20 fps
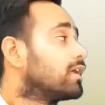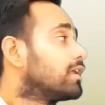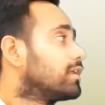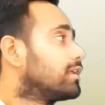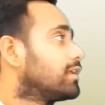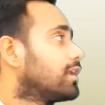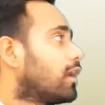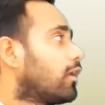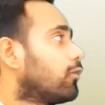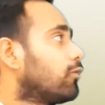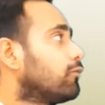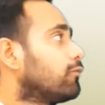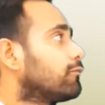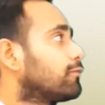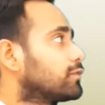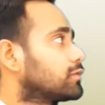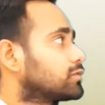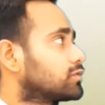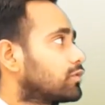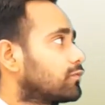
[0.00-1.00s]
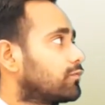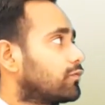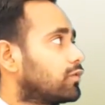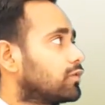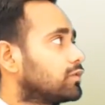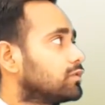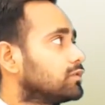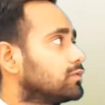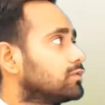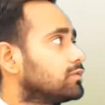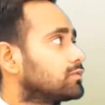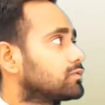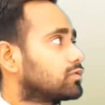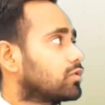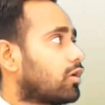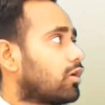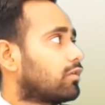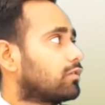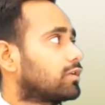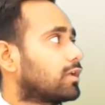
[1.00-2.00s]
Now first of all
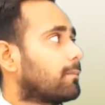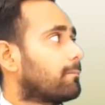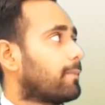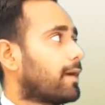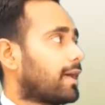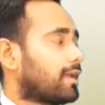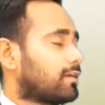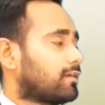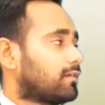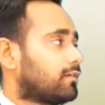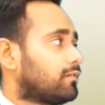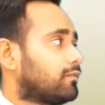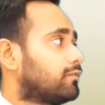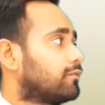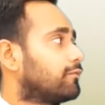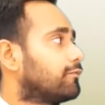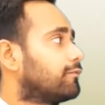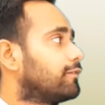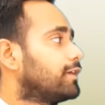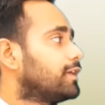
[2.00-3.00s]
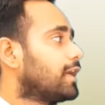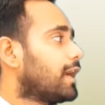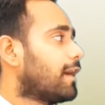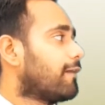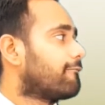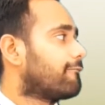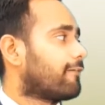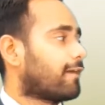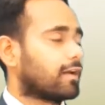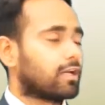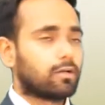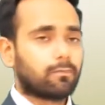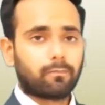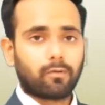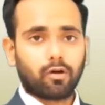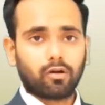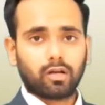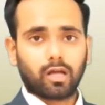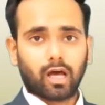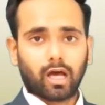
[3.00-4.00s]
solve the parallel. We have 1
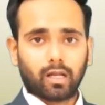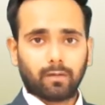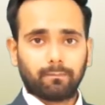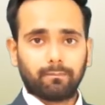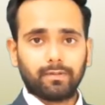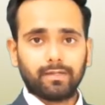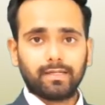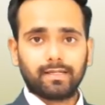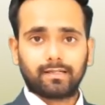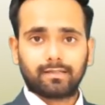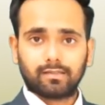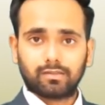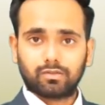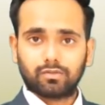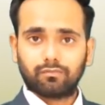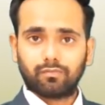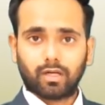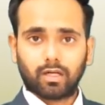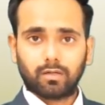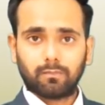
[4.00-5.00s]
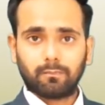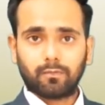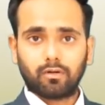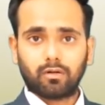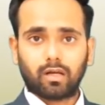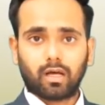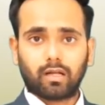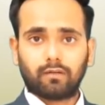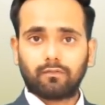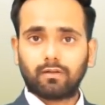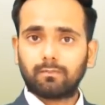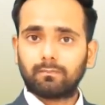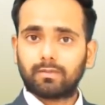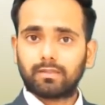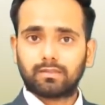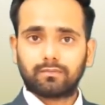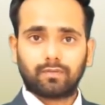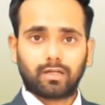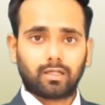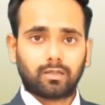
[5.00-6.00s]
upon Rp equals to 1 upon R1
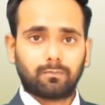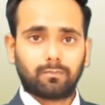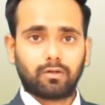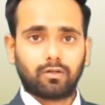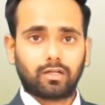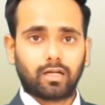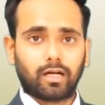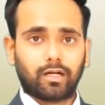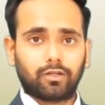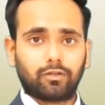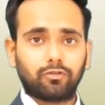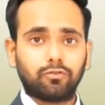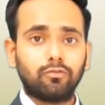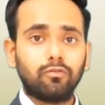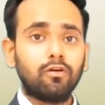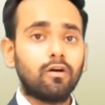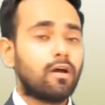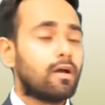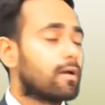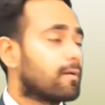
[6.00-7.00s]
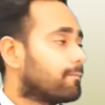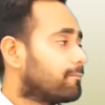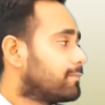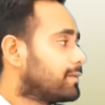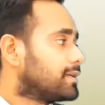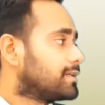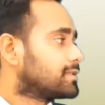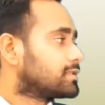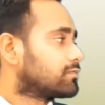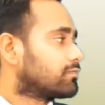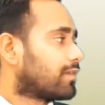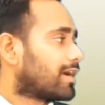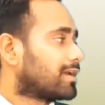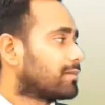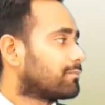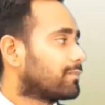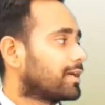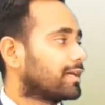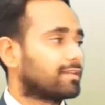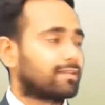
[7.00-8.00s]
plus 1 upon R2, means
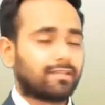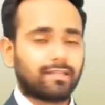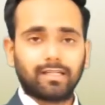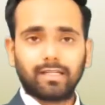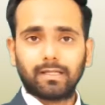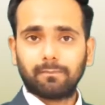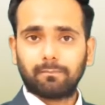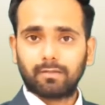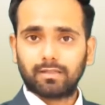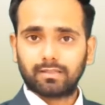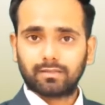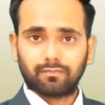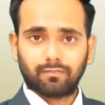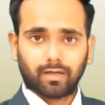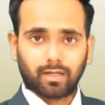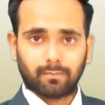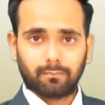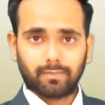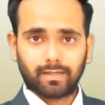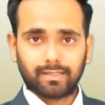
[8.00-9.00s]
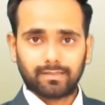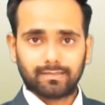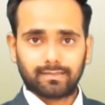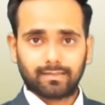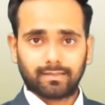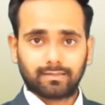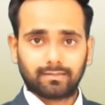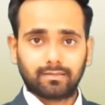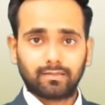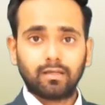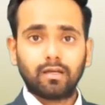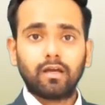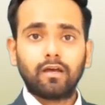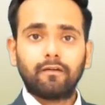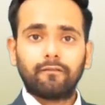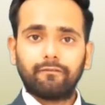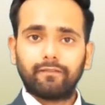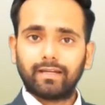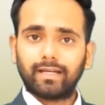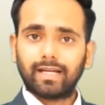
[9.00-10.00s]
1 by 3 plus 1 by 6.
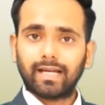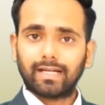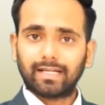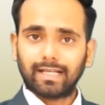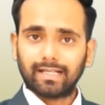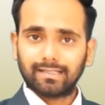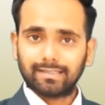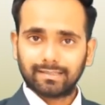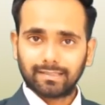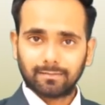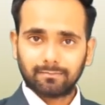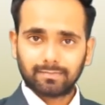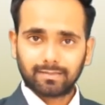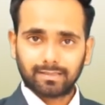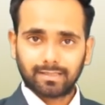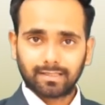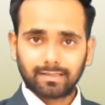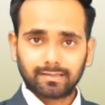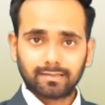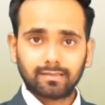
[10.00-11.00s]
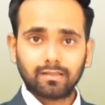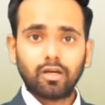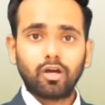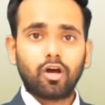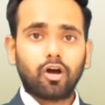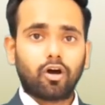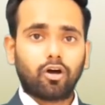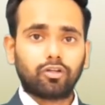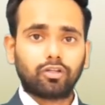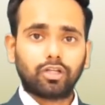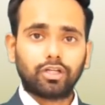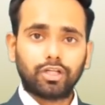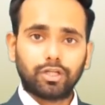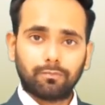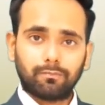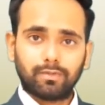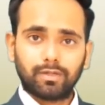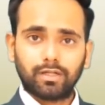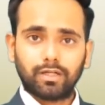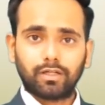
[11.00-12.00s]
We get LCM 6, on the
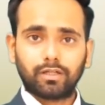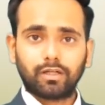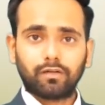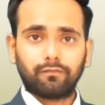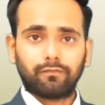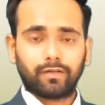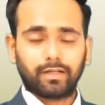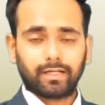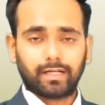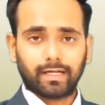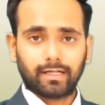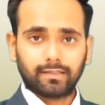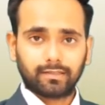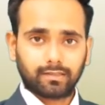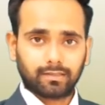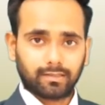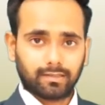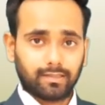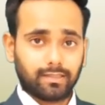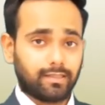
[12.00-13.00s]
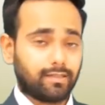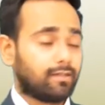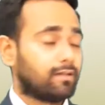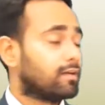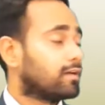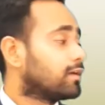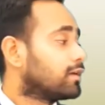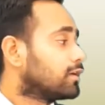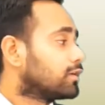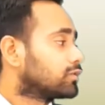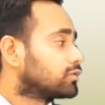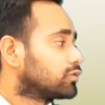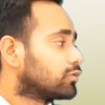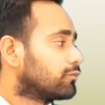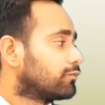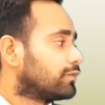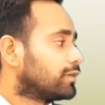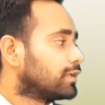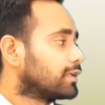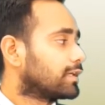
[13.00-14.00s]
numerator we get 3. So
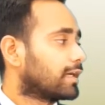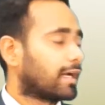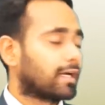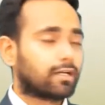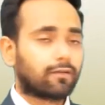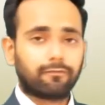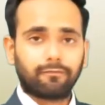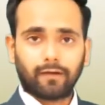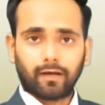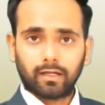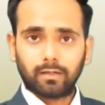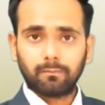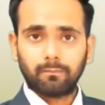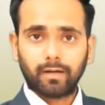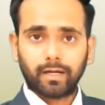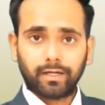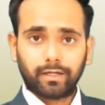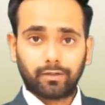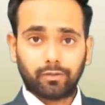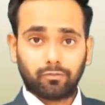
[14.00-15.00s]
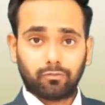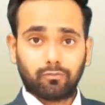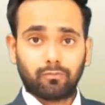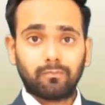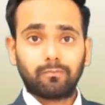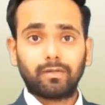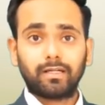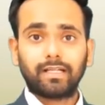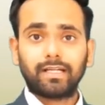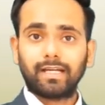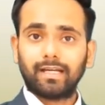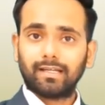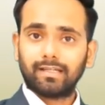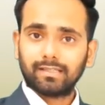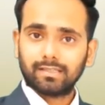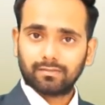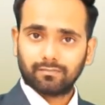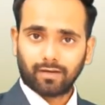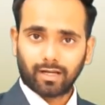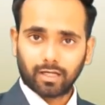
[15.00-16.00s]
we get 1 by 2, but here
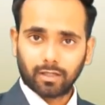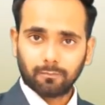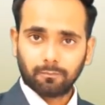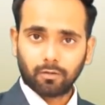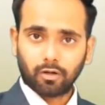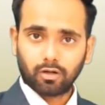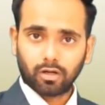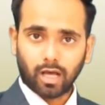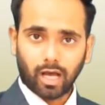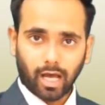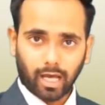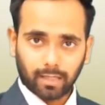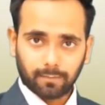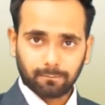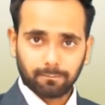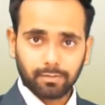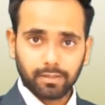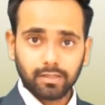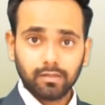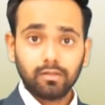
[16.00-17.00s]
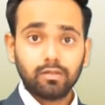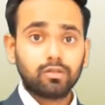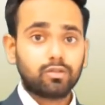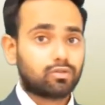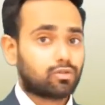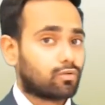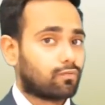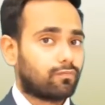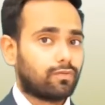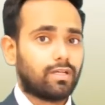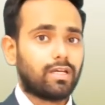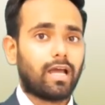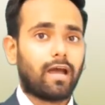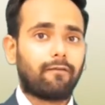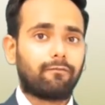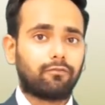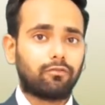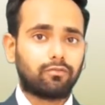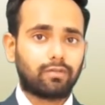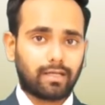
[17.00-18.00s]
is 1 upon Rp, so we
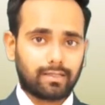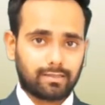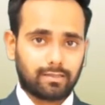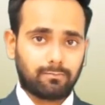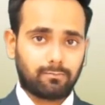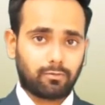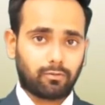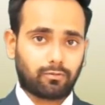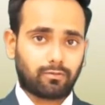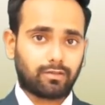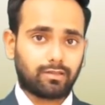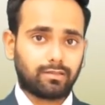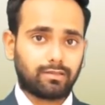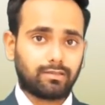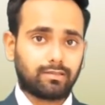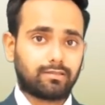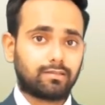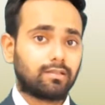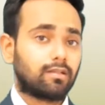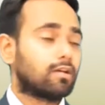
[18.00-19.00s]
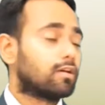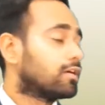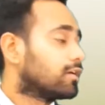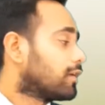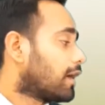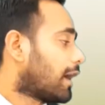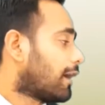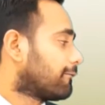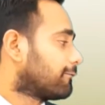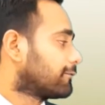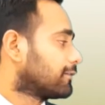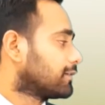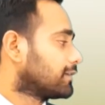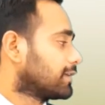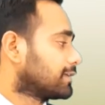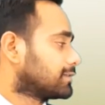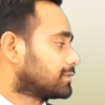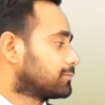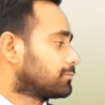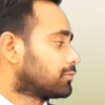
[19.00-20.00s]
have to reciprocal this. After
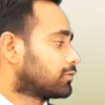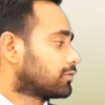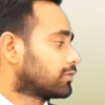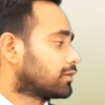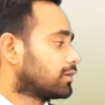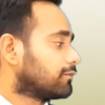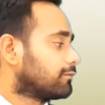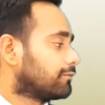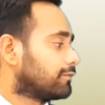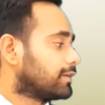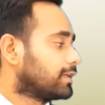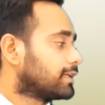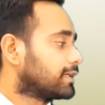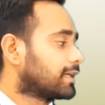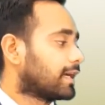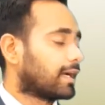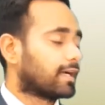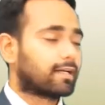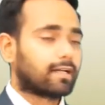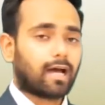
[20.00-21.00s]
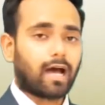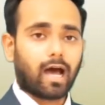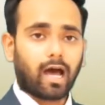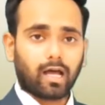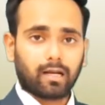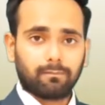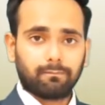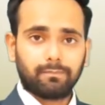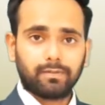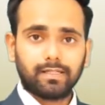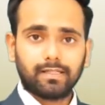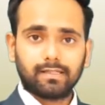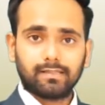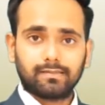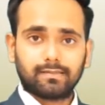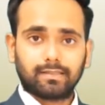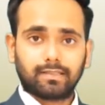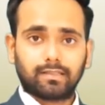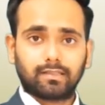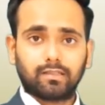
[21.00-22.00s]
reciprocal we get Rp
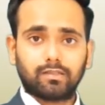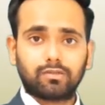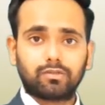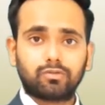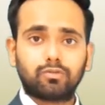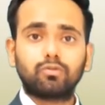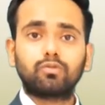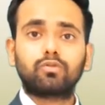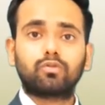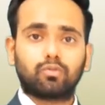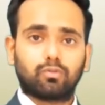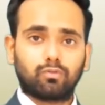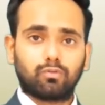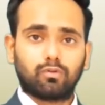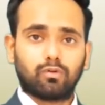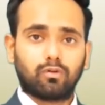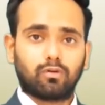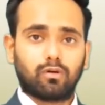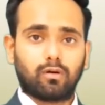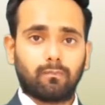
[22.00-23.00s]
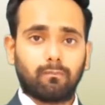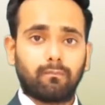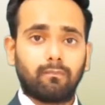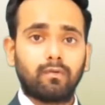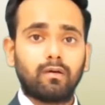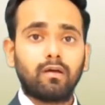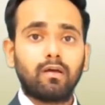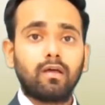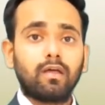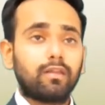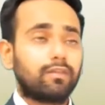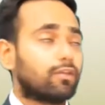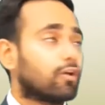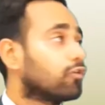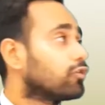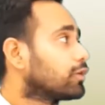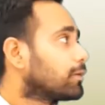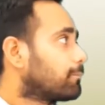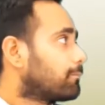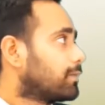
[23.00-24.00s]
is equals to 2 ohm.
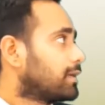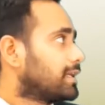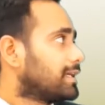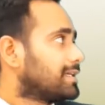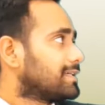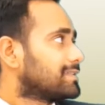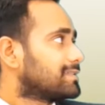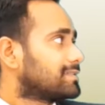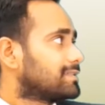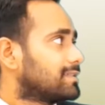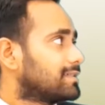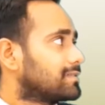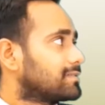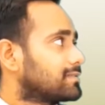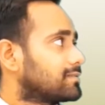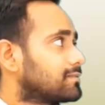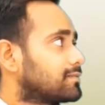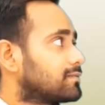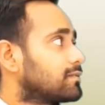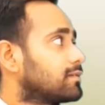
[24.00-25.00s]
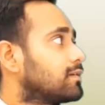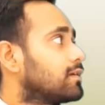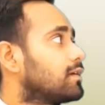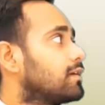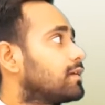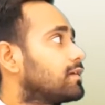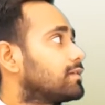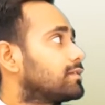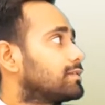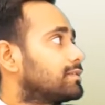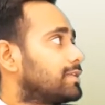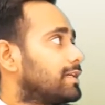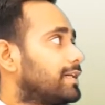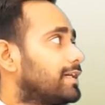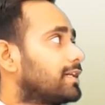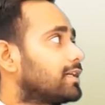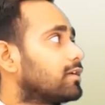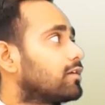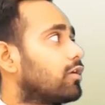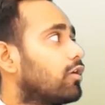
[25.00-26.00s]
Now replace this
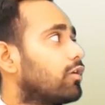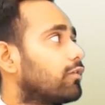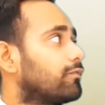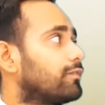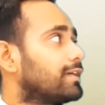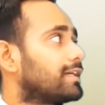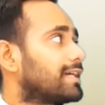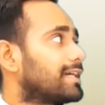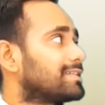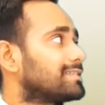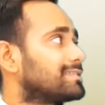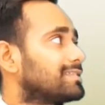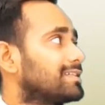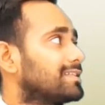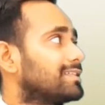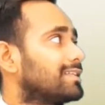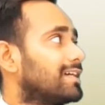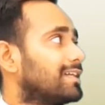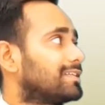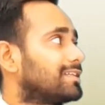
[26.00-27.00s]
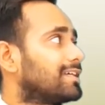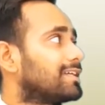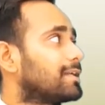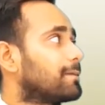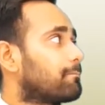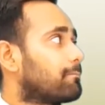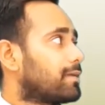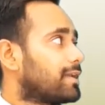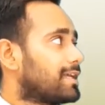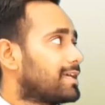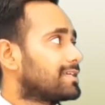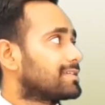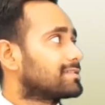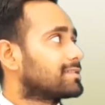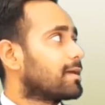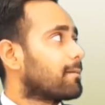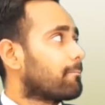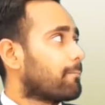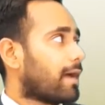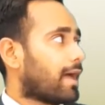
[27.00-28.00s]
thing, or we can say that replace
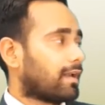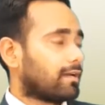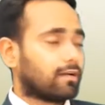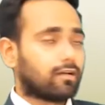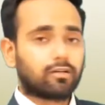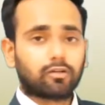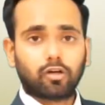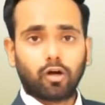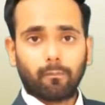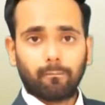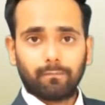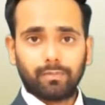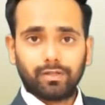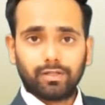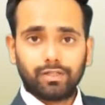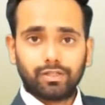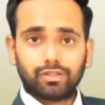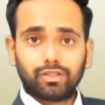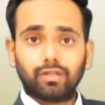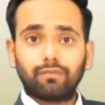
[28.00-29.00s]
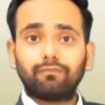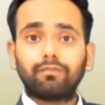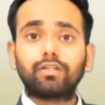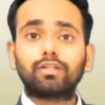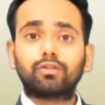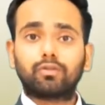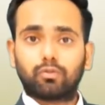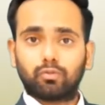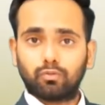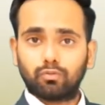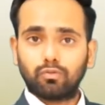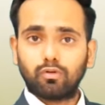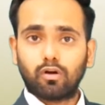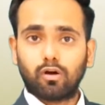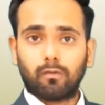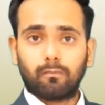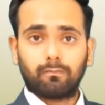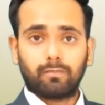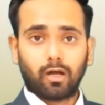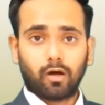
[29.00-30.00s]
the parallel combination with 2
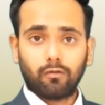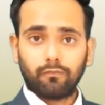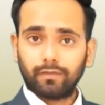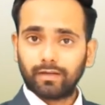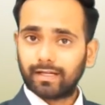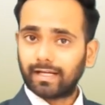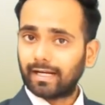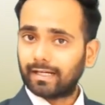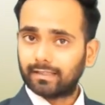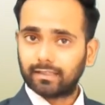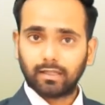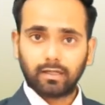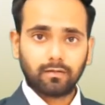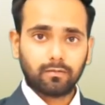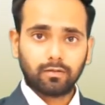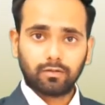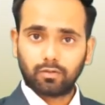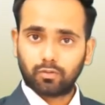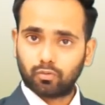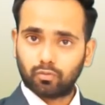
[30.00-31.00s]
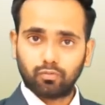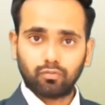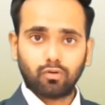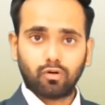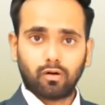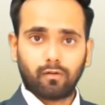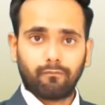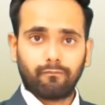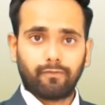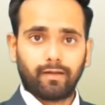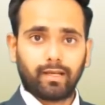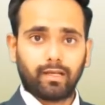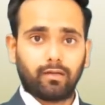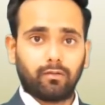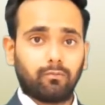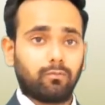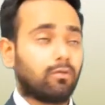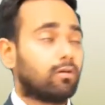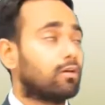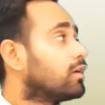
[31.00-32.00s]
ohm. Now we get the 2 ohm value.